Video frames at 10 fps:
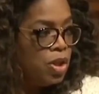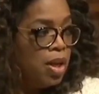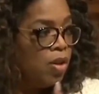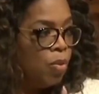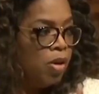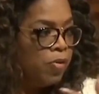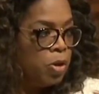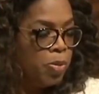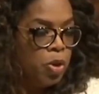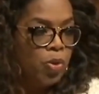more than
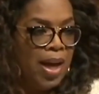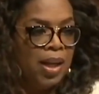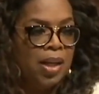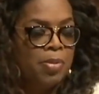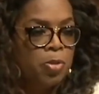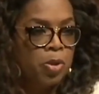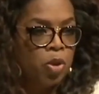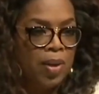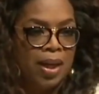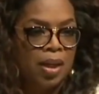25 years
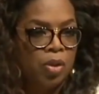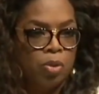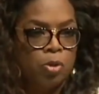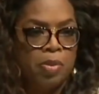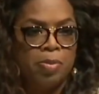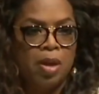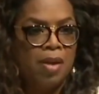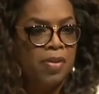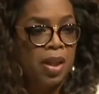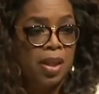after, she did
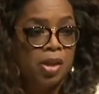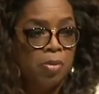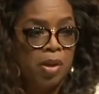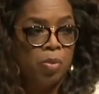just that.